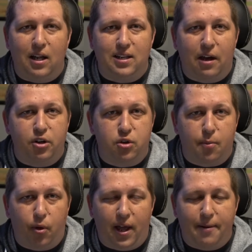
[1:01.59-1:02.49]
down to
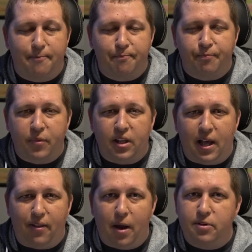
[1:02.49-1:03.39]
AAA.
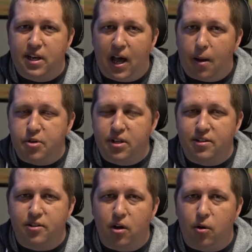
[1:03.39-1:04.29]
Now, that was an option,
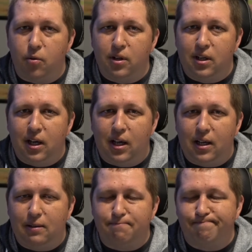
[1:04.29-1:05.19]
so
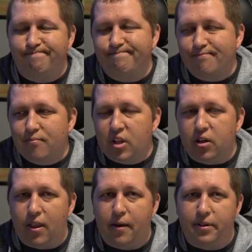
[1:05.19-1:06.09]
that
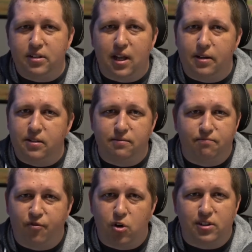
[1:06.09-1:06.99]
was his
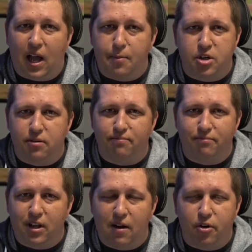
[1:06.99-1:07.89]
first option
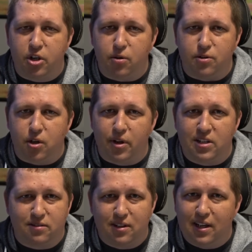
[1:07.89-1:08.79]
ever used. So
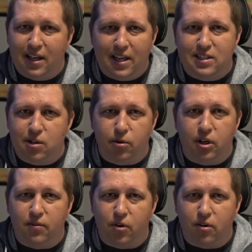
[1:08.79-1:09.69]
he's still
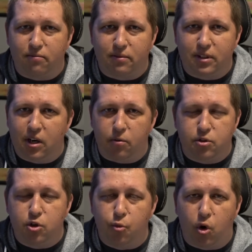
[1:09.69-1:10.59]
good for
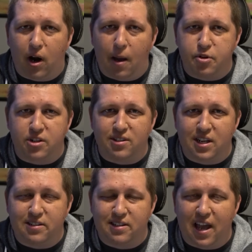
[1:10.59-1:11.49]
two more option
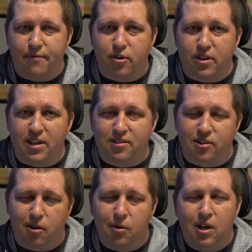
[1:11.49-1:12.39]
seasons after this.
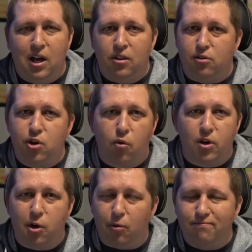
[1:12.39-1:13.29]
So there's no
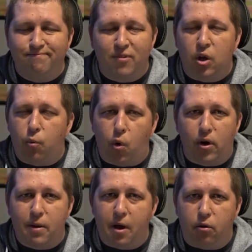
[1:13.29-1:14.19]
real
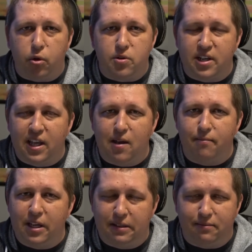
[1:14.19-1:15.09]
worry about losing
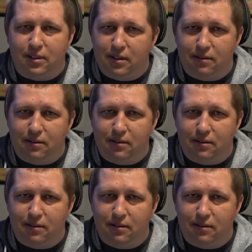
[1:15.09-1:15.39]
him in